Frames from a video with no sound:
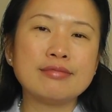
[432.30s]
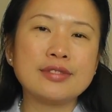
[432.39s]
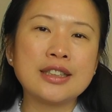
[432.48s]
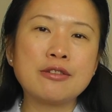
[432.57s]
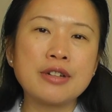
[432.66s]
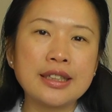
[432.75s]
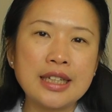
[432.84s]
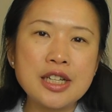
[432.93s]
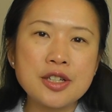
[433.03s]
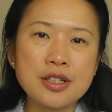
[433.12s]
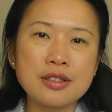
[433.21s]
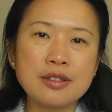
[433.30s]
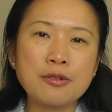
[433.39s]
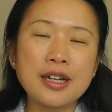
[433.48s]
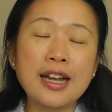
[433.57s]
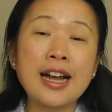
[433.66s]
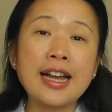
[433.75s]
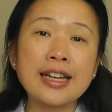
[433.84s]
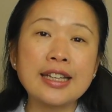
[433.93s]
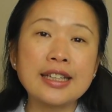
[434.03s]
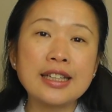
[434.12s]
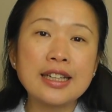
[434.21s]
the recognition what
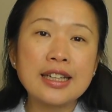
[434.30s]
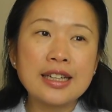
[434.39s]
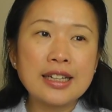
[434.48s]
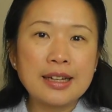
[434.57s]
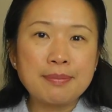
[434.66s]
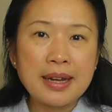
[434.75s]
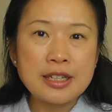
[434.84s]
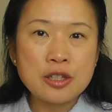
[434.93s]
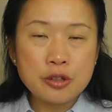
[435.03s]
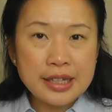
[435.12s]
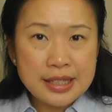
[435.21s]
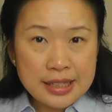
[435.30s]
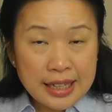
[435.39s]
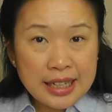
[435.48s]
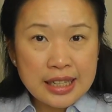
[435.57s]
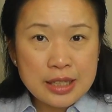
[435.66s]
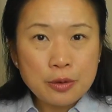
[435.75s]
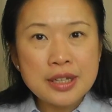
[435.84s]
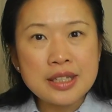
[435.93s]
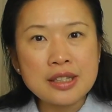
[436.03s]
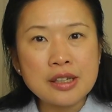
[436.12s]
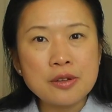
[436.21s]
my strength is, what
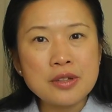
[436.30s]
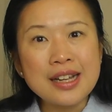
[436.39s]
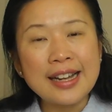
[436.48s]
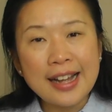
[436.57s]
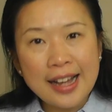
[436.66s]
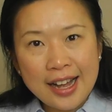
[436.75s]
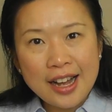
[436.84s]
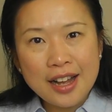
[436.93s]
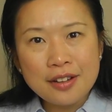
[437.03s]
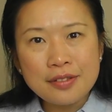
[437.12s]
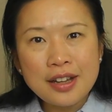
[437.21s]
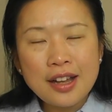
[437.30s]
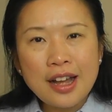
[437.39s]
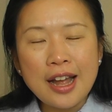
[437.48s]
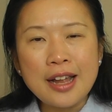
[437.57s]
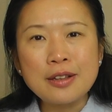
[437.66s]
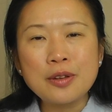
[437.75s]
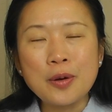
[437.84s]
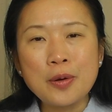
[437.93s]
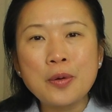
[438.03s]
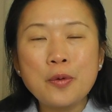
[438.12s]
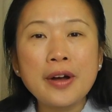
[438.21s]
skills I have, and
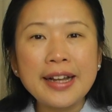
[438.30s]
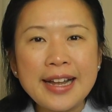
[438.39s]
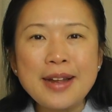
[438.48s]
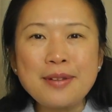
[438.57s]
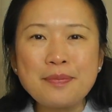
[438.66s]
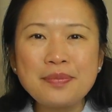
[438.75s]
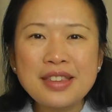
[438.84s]
or who I am.